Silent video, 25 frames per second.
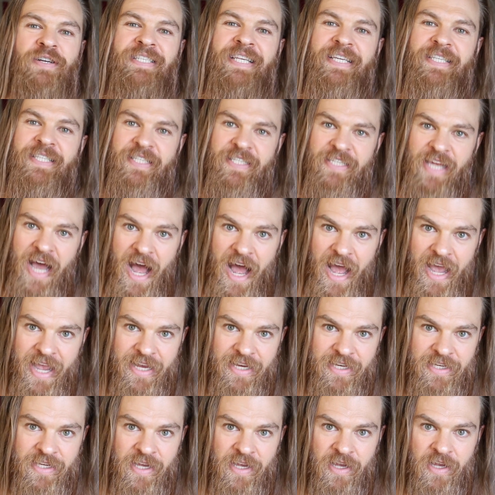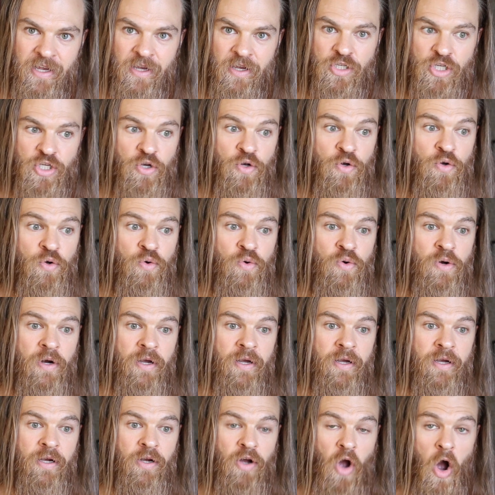designed to
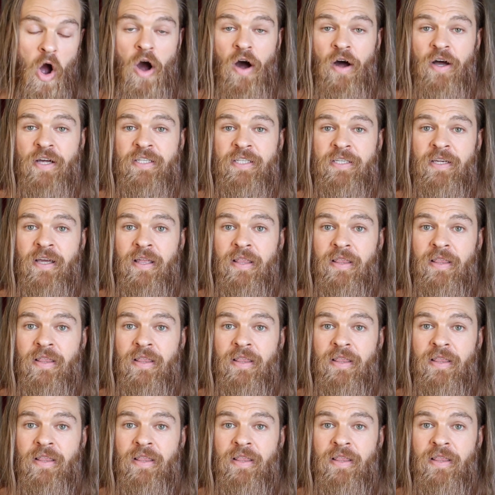cause